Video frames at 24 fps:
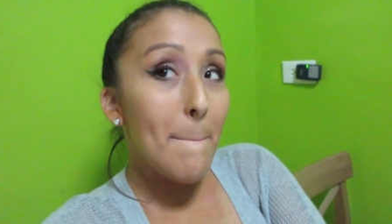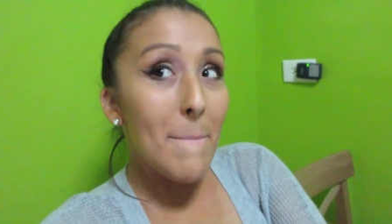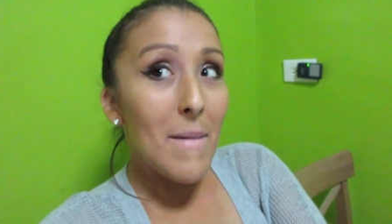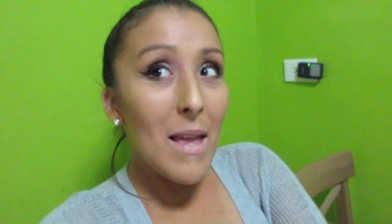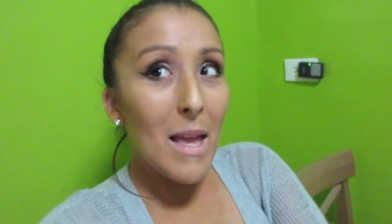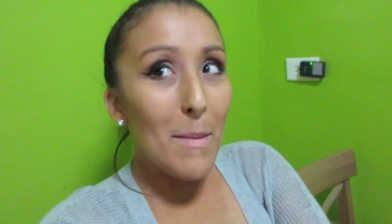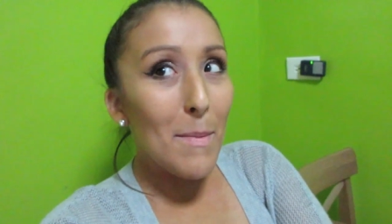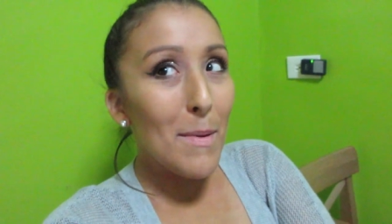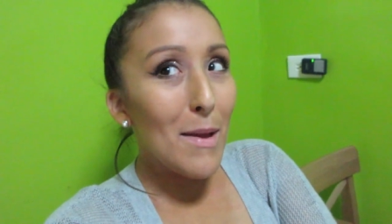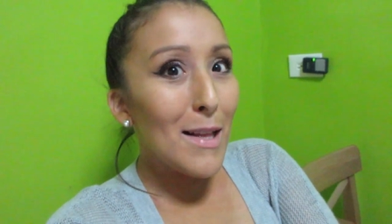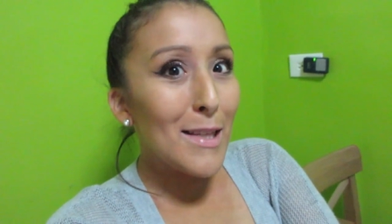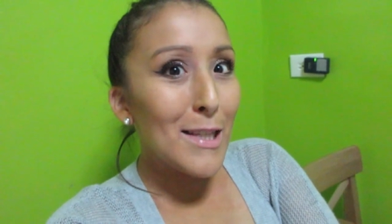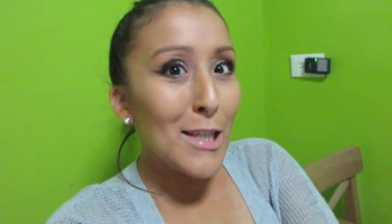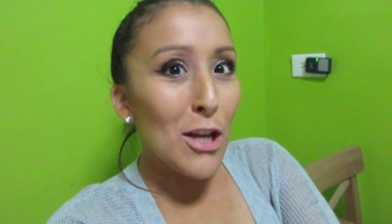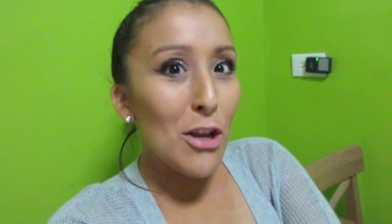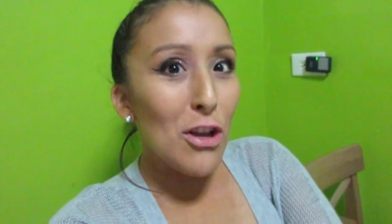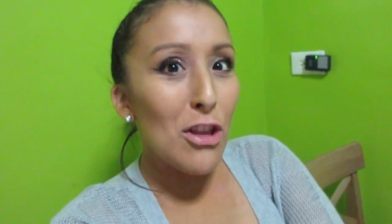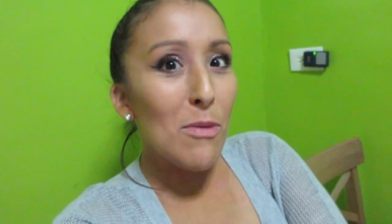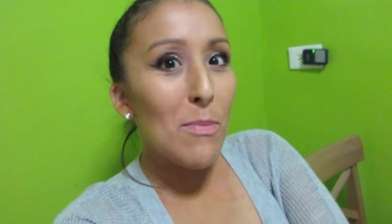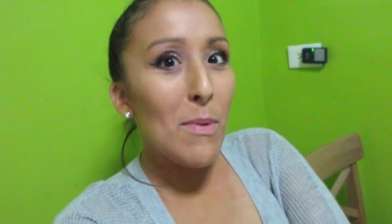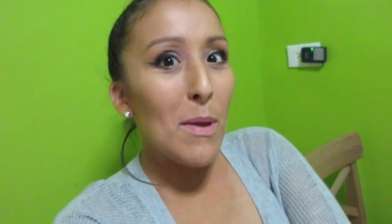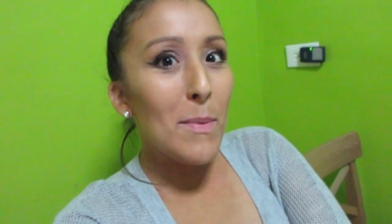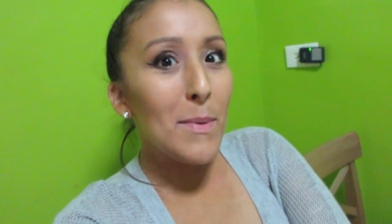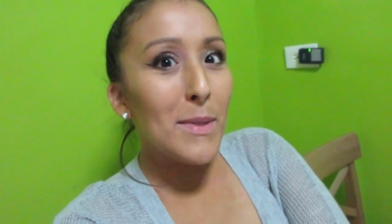Maybe I'll tell
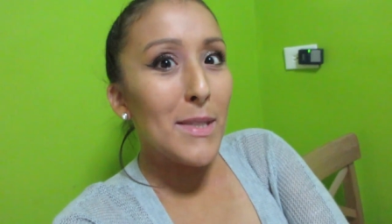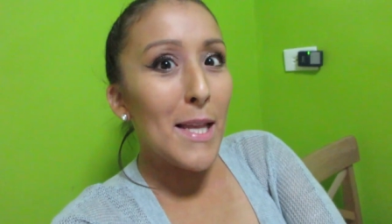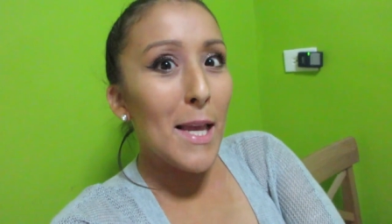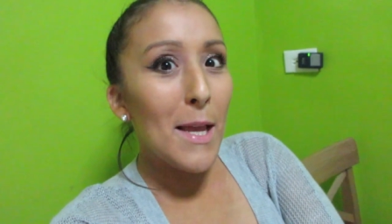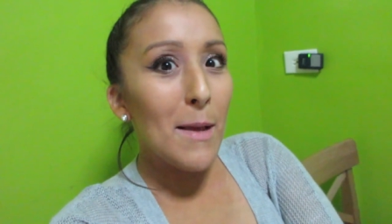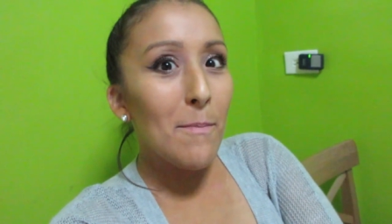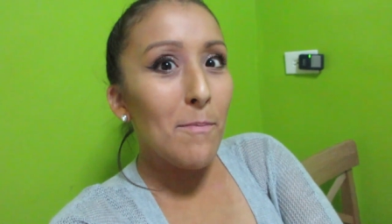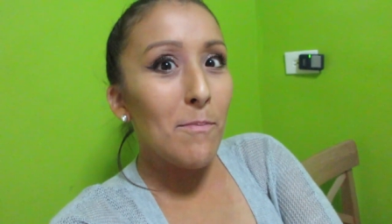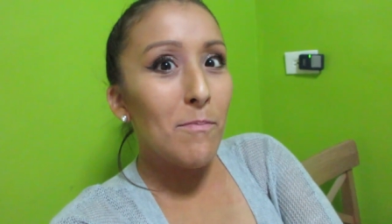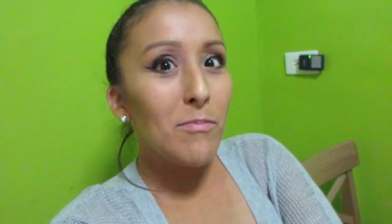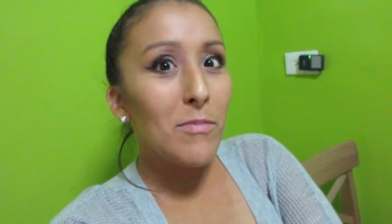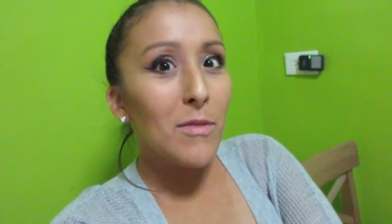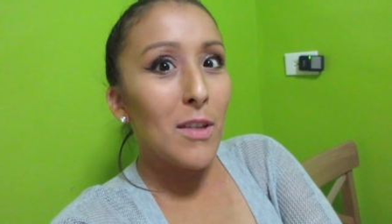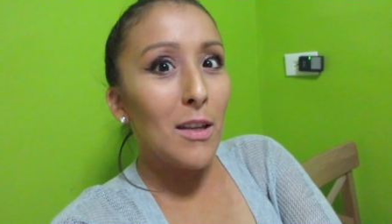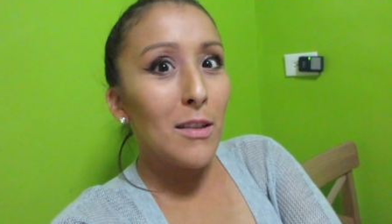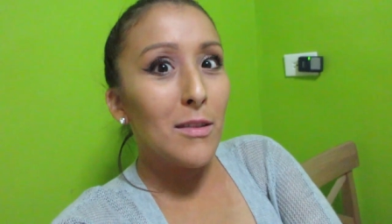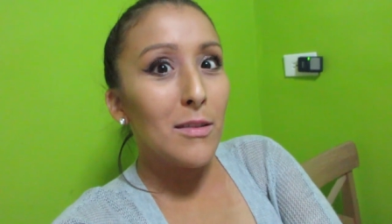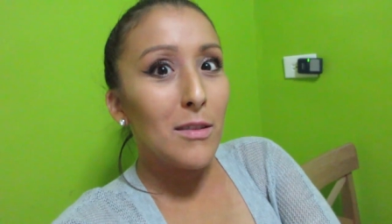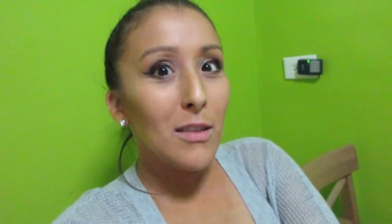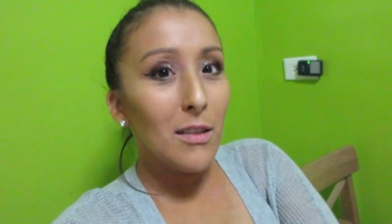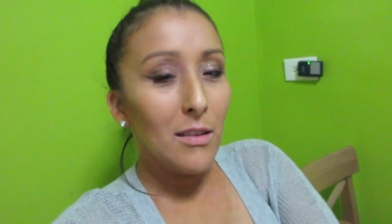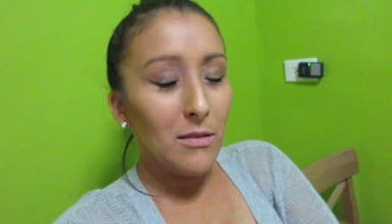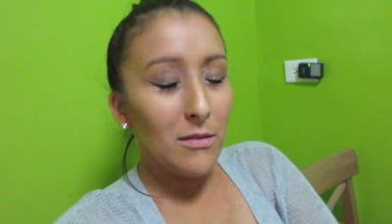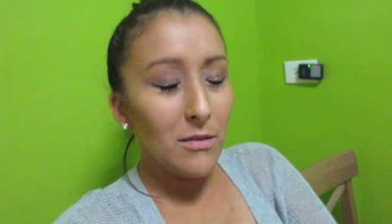you the baby's name.
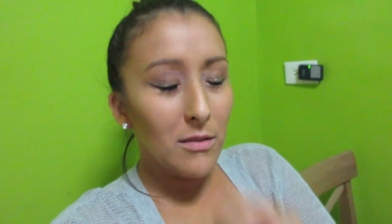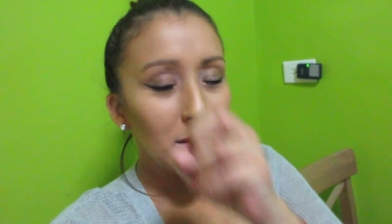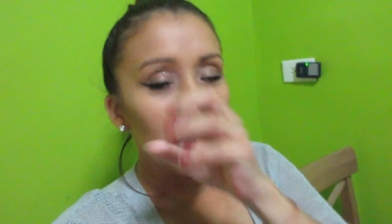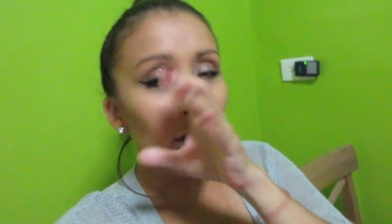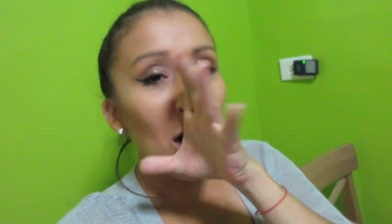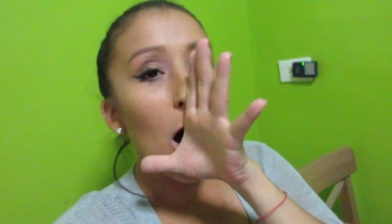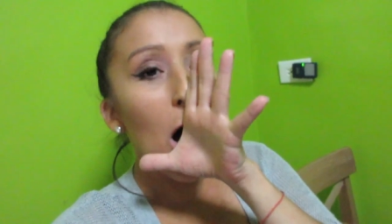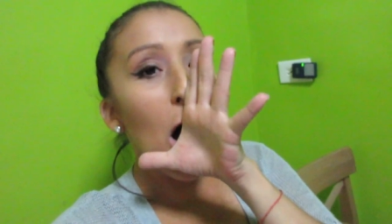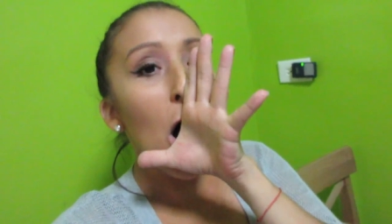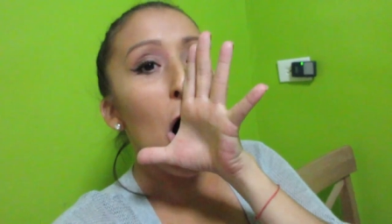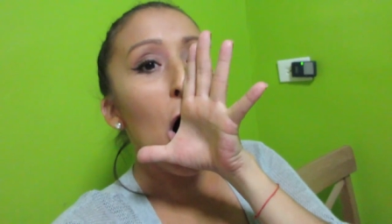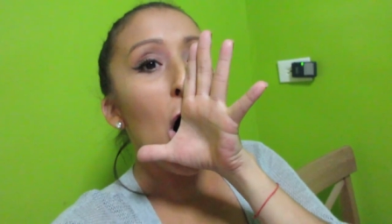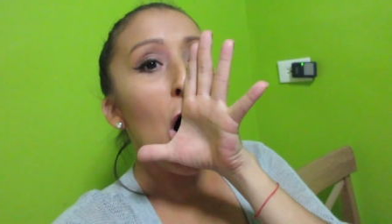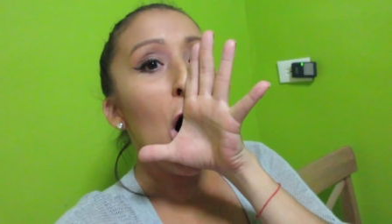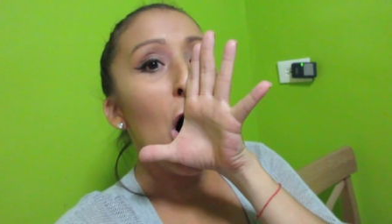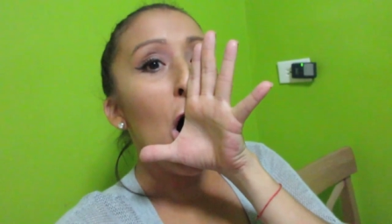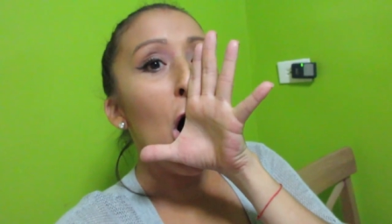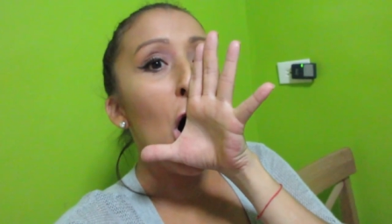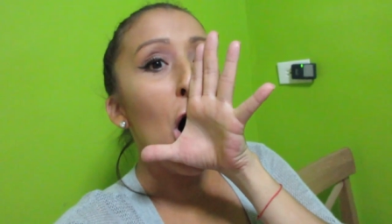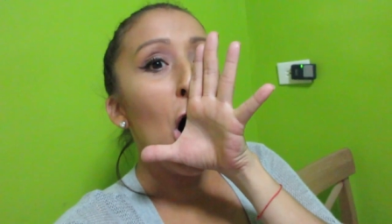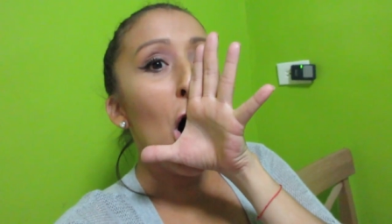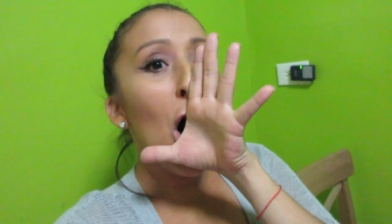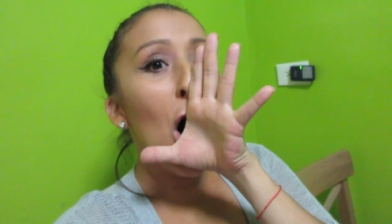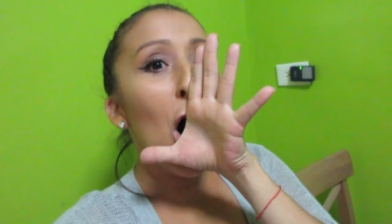Dun dun
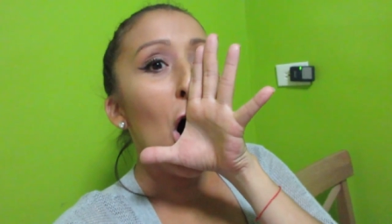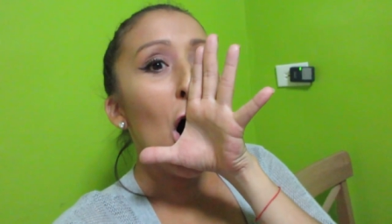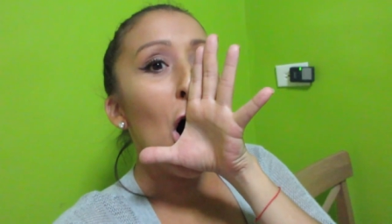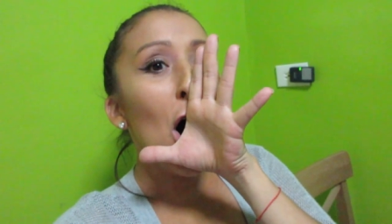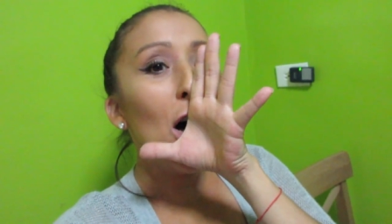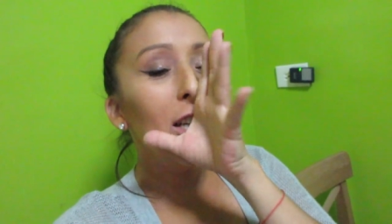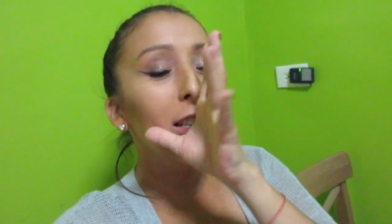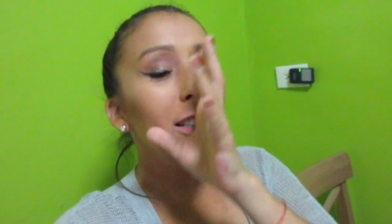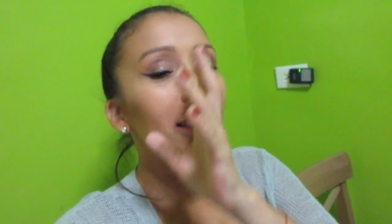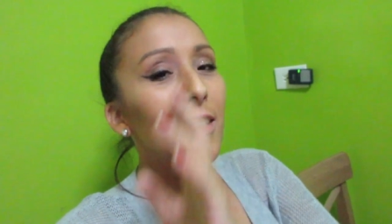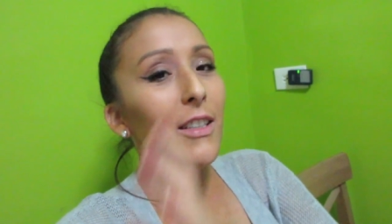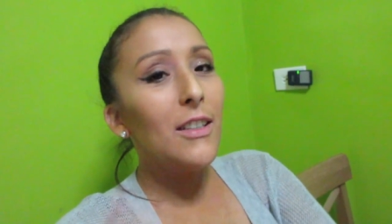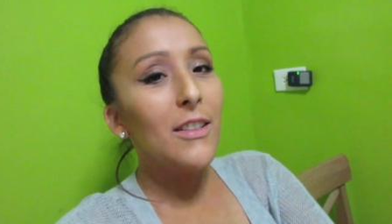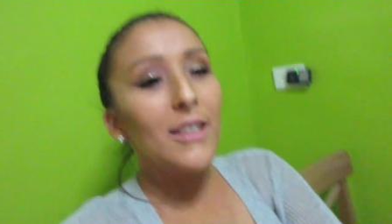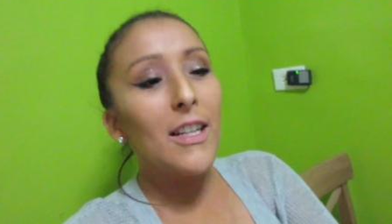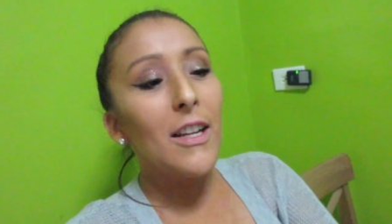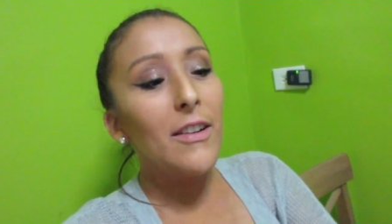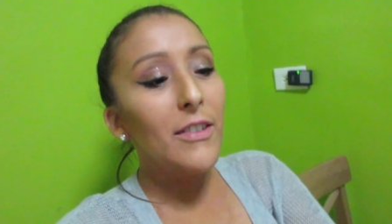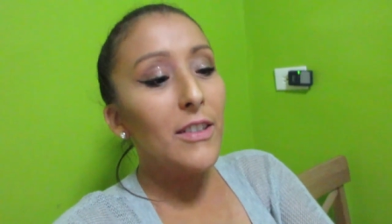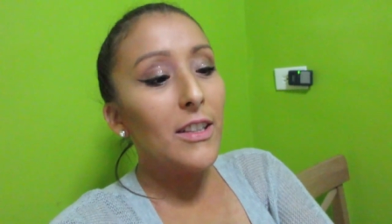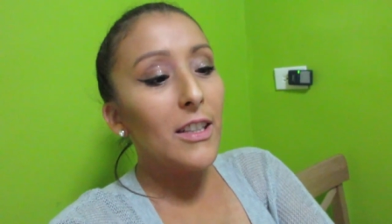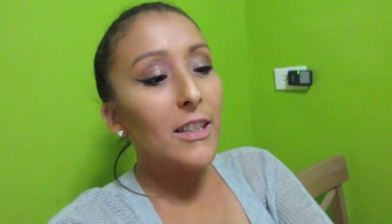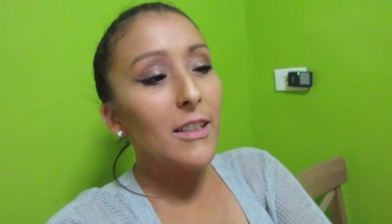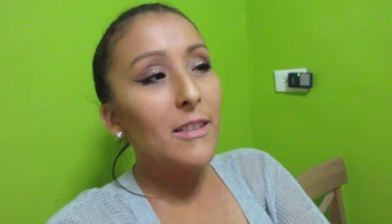dun. No, not
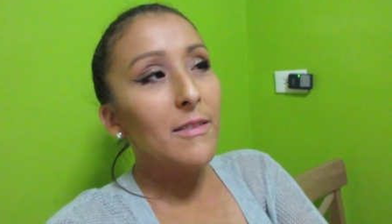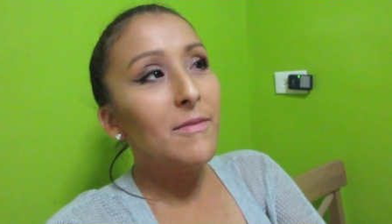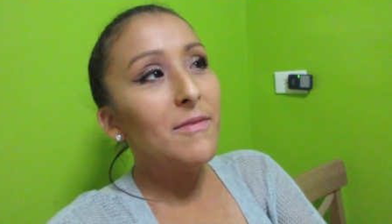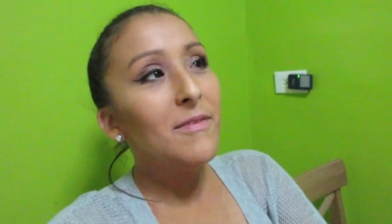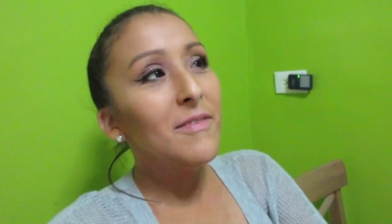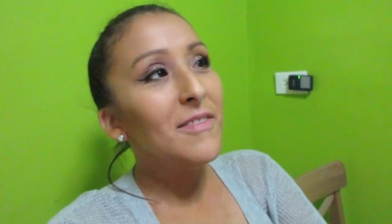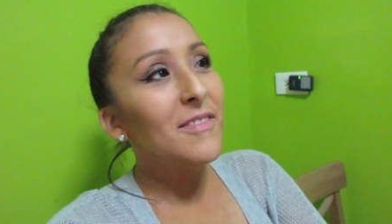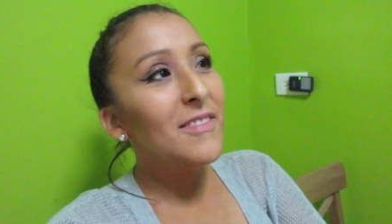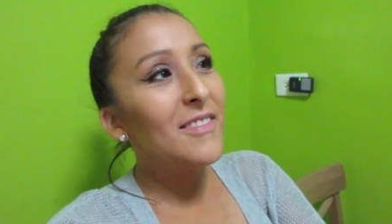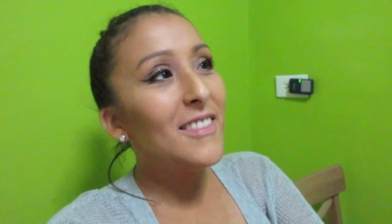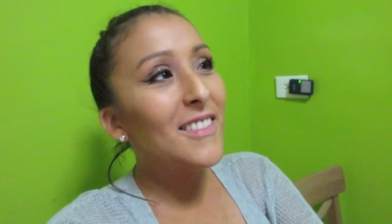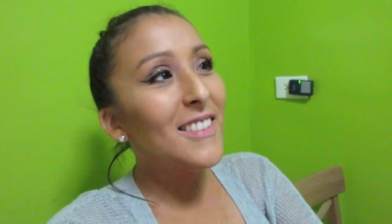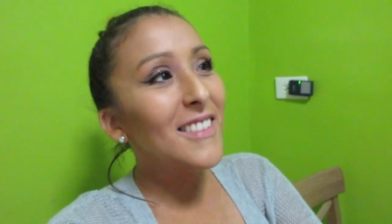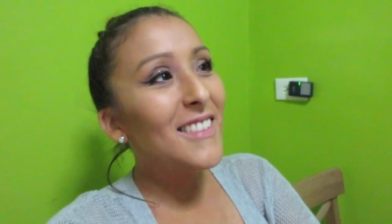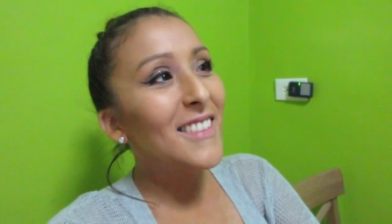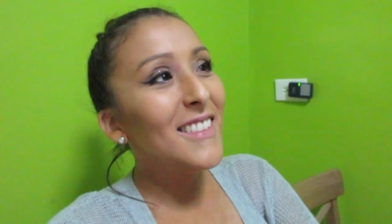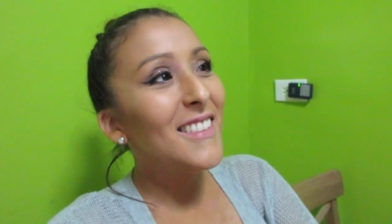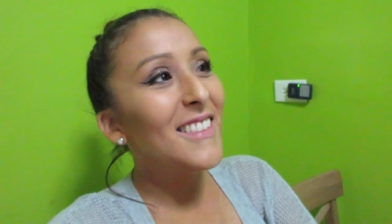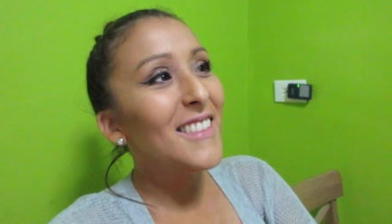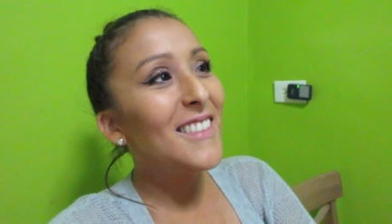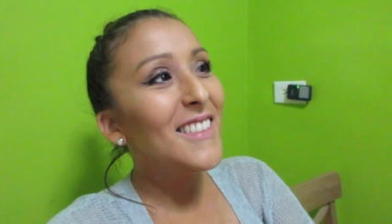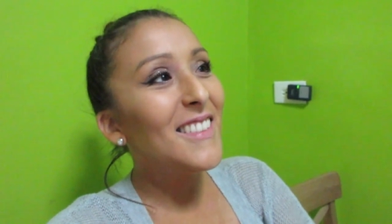really. You won't.